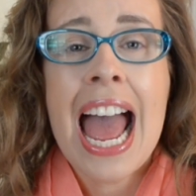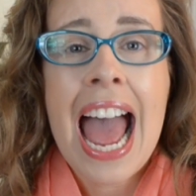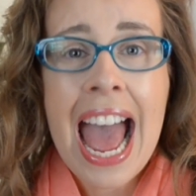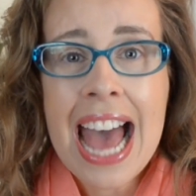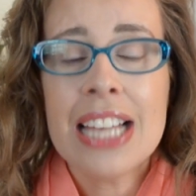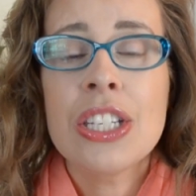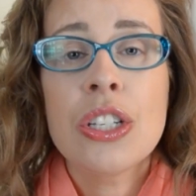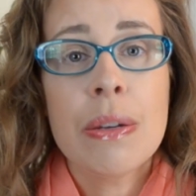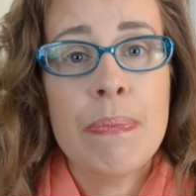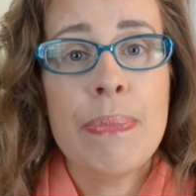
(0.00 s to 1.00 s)
has
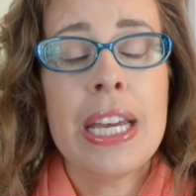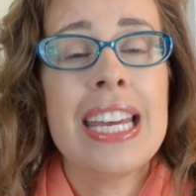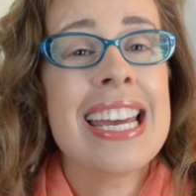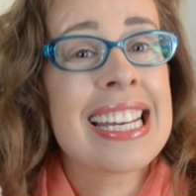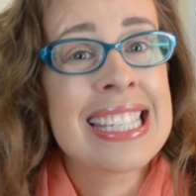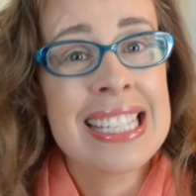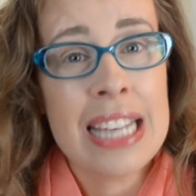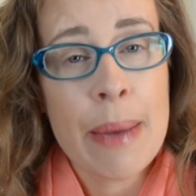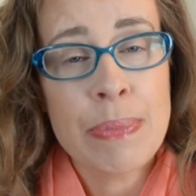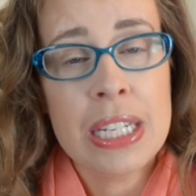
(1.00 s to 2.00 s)
to be
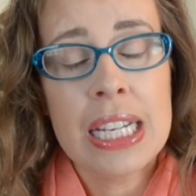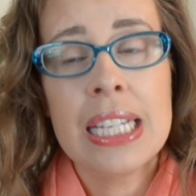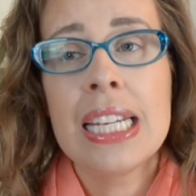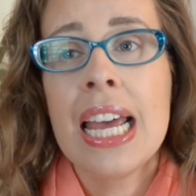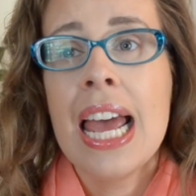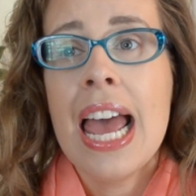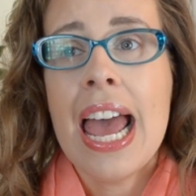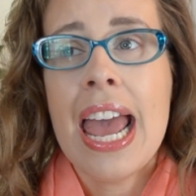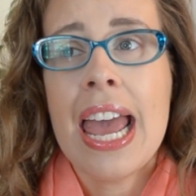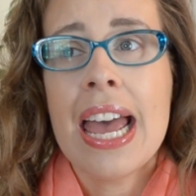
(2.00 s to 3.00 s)
accepted
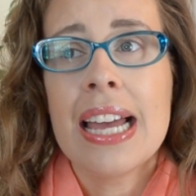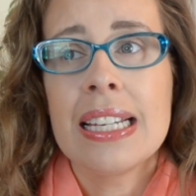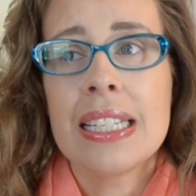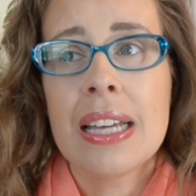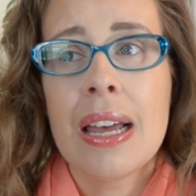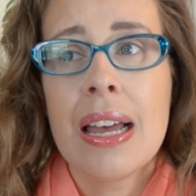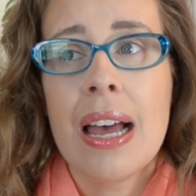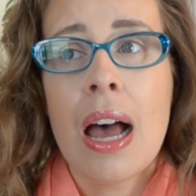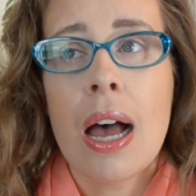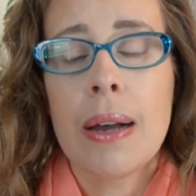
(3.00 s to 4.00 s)
and
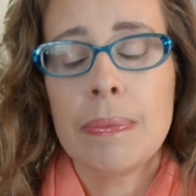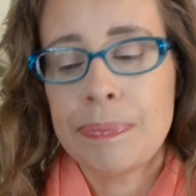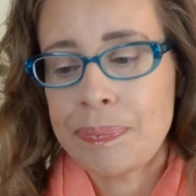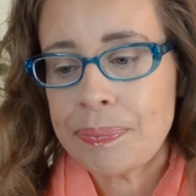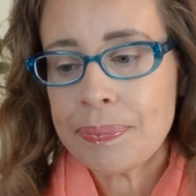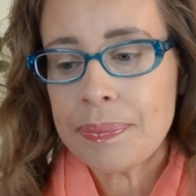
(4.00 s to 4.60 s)
um,